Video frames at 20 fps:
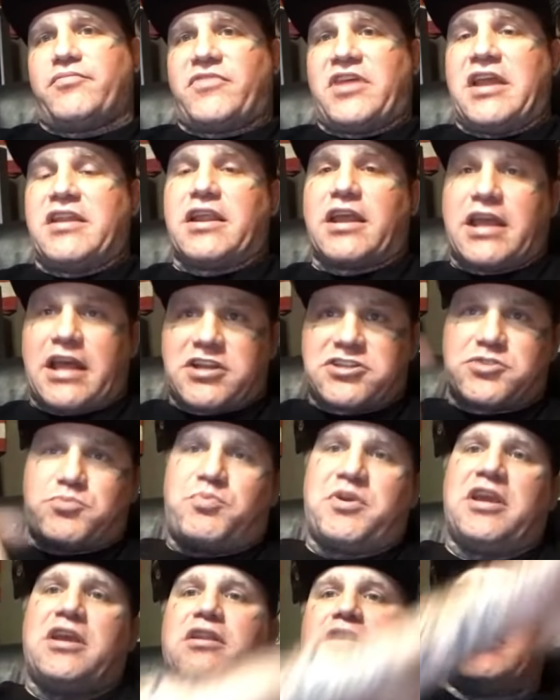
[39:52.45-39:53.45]
thing to catch
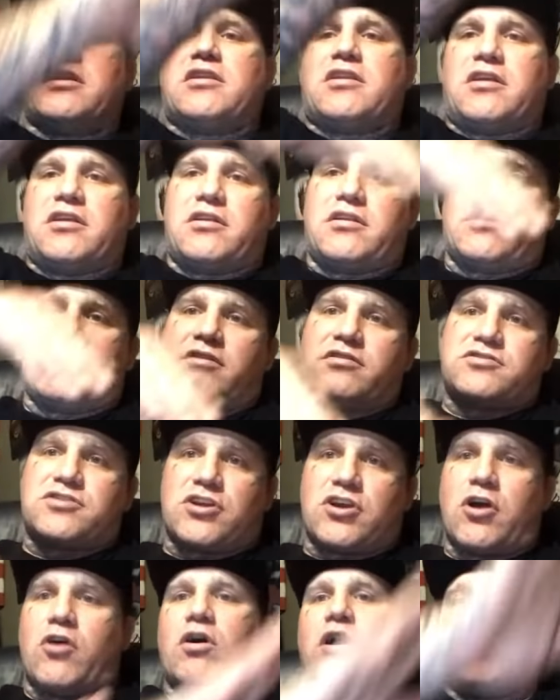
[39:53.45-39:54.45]
speed
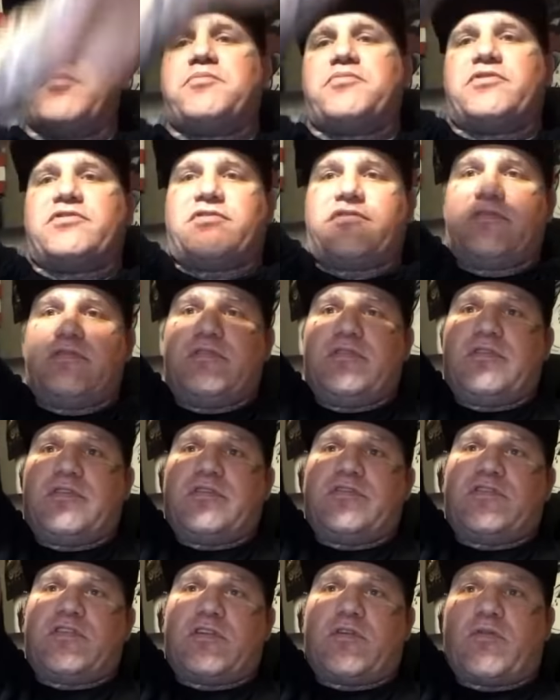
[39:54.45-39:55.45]
to go up
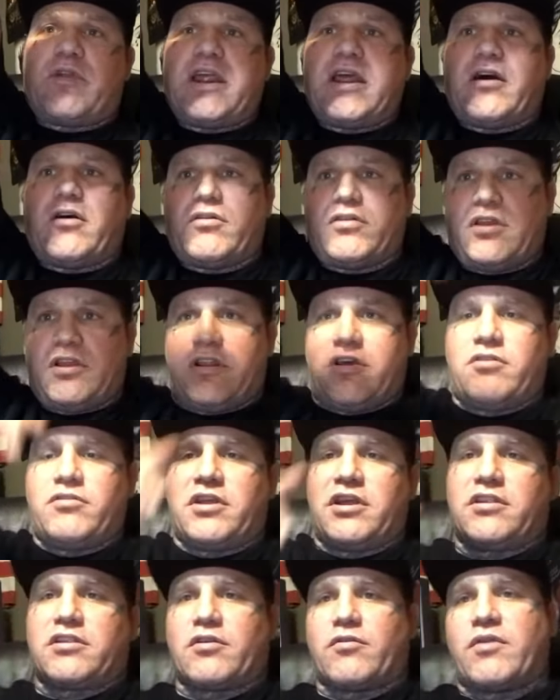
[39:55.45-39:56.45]
to the rail,
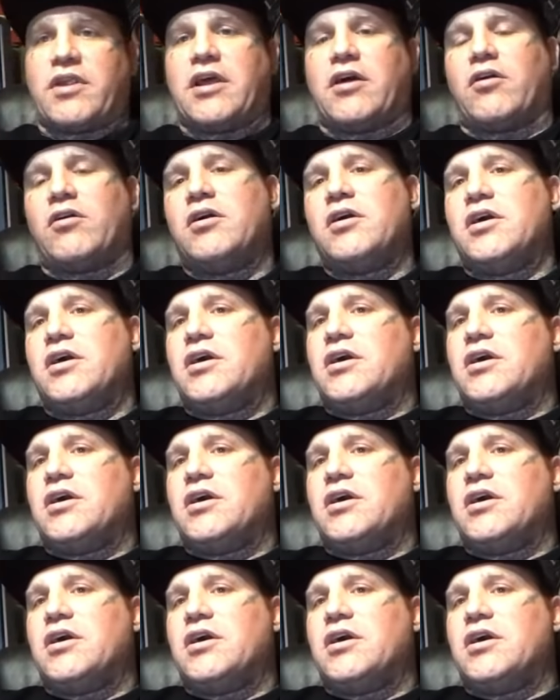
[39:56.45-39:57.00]
to hit the rail.